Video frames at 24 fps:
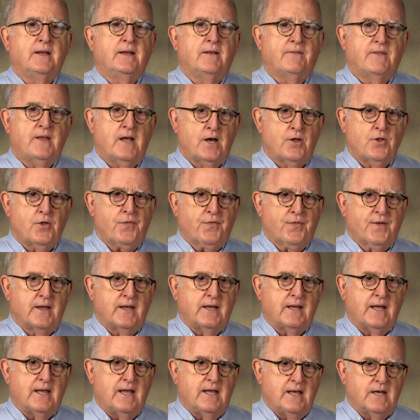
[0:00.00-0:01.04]
The other
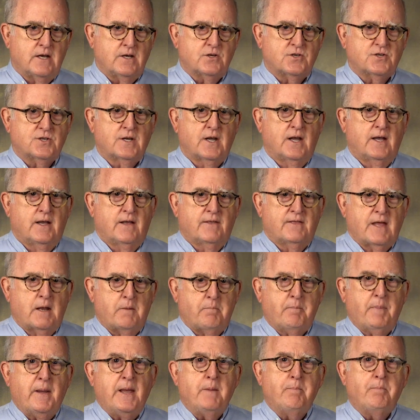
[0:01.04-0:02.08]
thing is
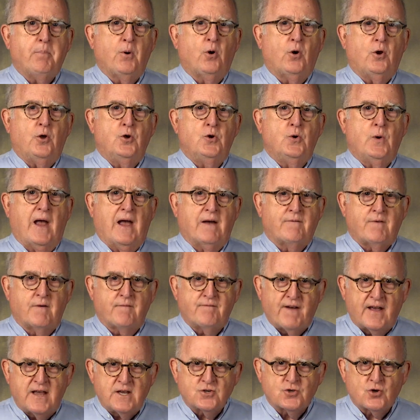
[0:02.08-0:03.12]
that people who have a
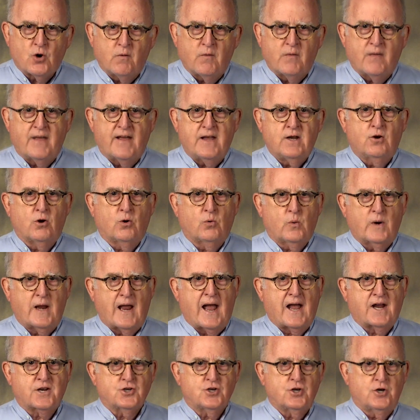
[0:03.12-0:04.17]
vasovagal
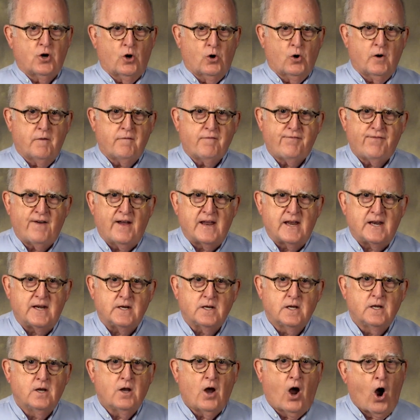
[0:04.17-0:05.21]
reaction or a faint
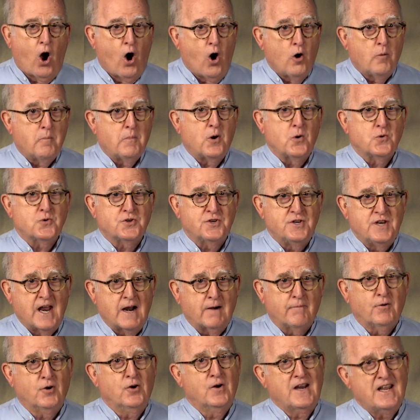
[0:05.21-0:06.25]
almost
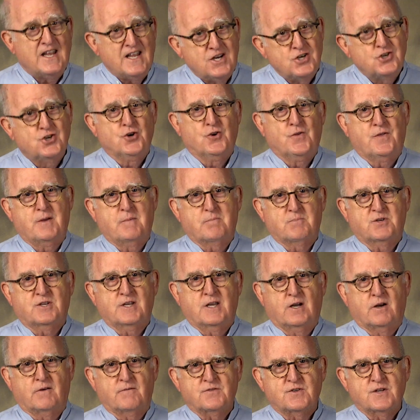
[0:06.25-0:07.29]
never injure
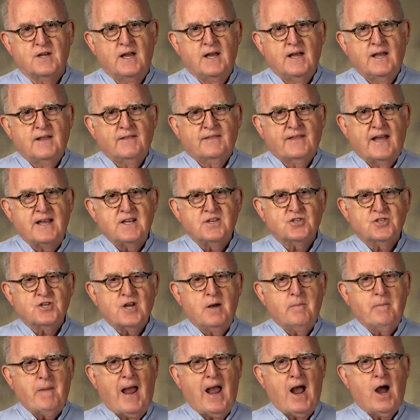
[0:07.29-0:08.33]
themselves. They
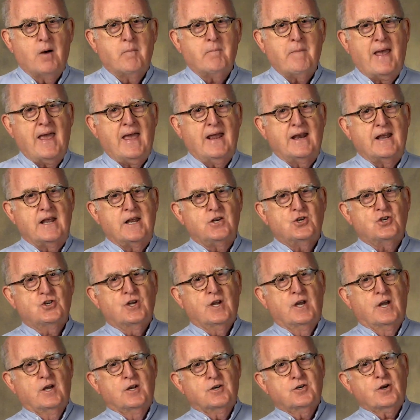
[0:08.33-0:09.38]
somehow
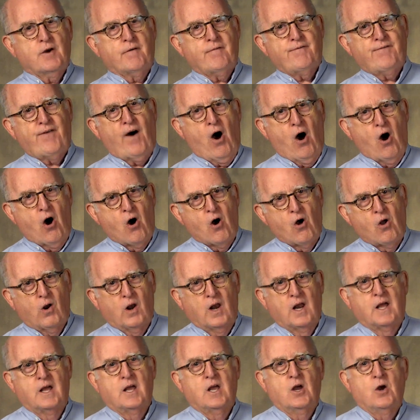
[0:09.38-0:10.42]
manage to
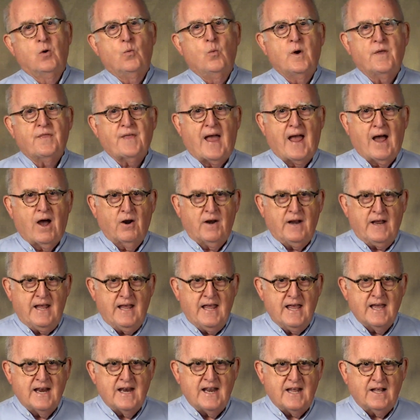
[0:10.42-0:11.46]
fall without
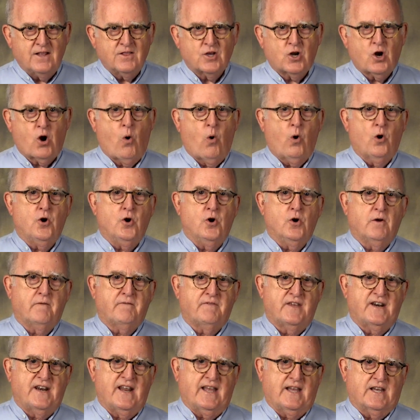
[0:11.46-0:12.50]
hitting the corner of
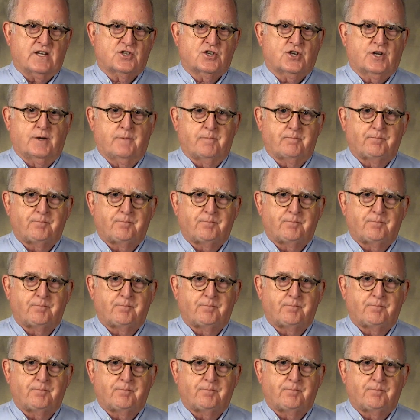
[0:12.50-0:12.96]
the desk.